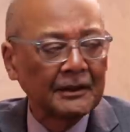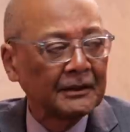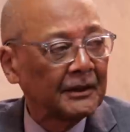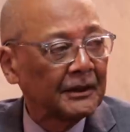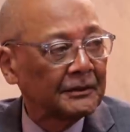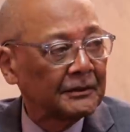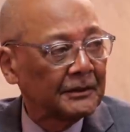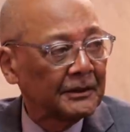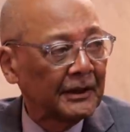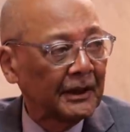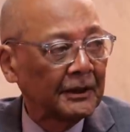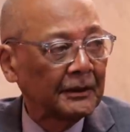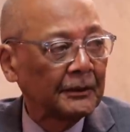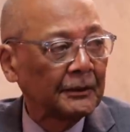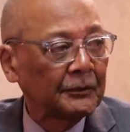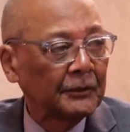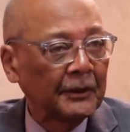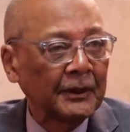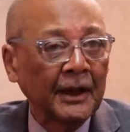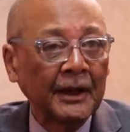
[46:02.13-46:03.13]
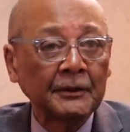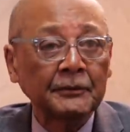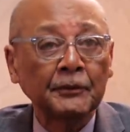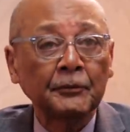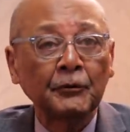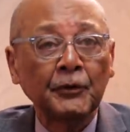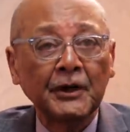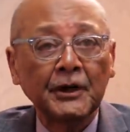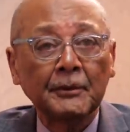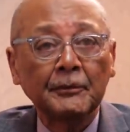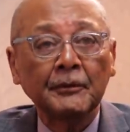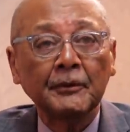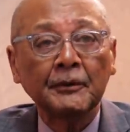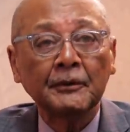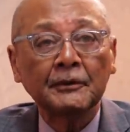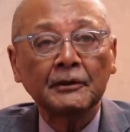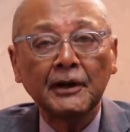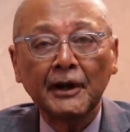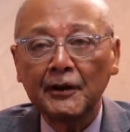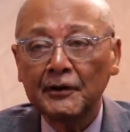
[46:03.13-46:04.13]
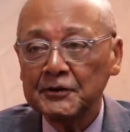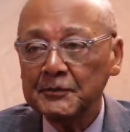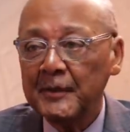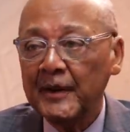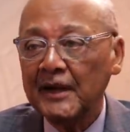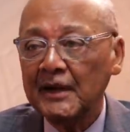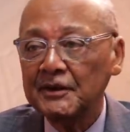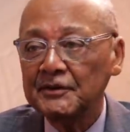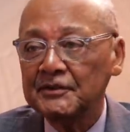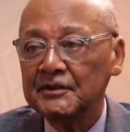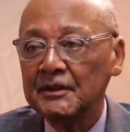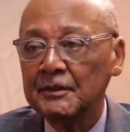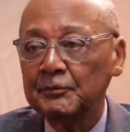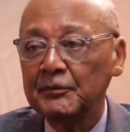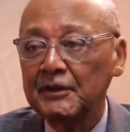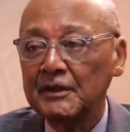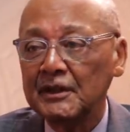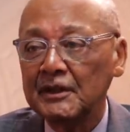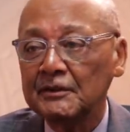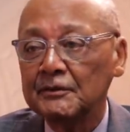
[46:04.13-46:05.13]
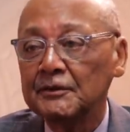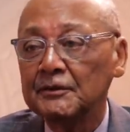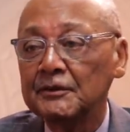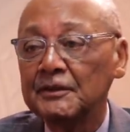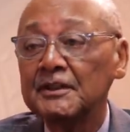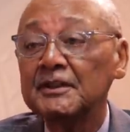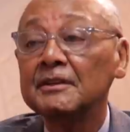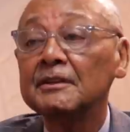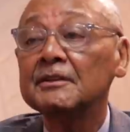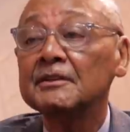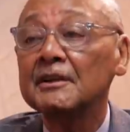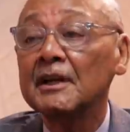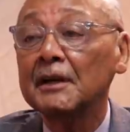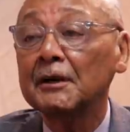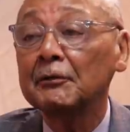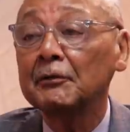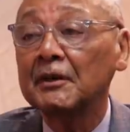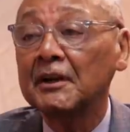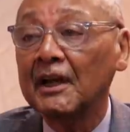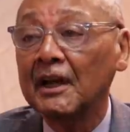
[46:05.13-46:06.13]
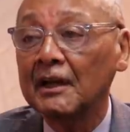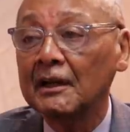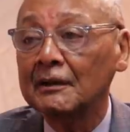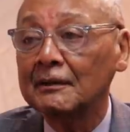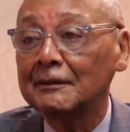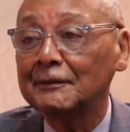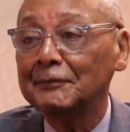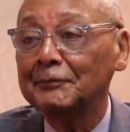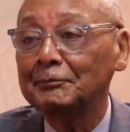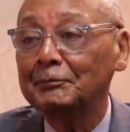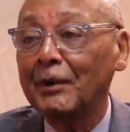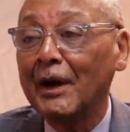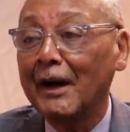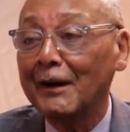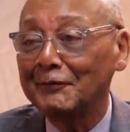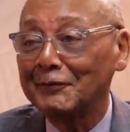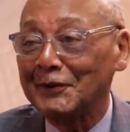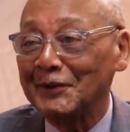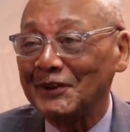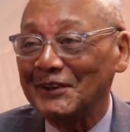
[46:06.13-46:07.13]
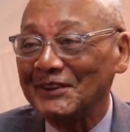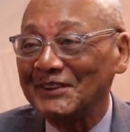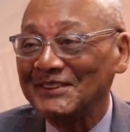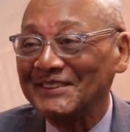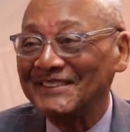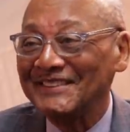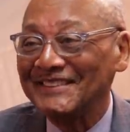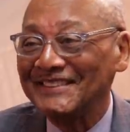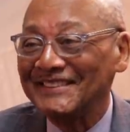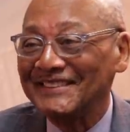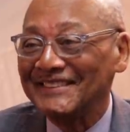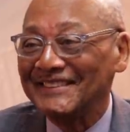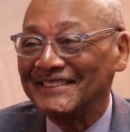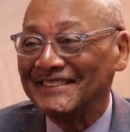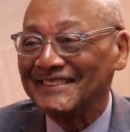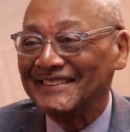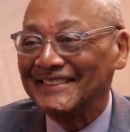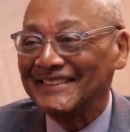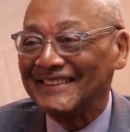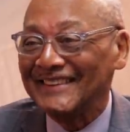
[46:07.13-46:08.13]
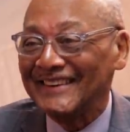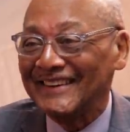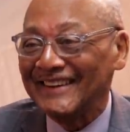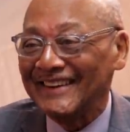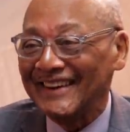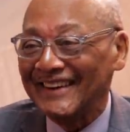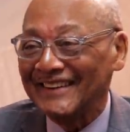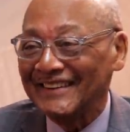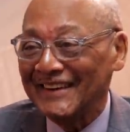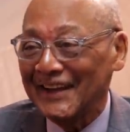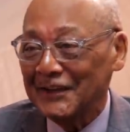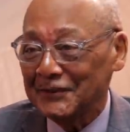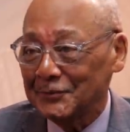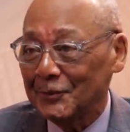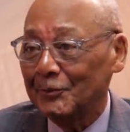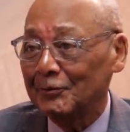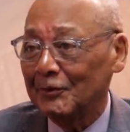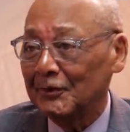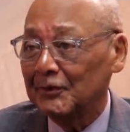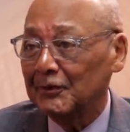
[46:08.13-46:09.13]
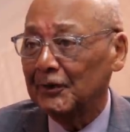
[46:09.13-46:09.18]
that Clarence Page said we need to desegregate poverty, and that's what we're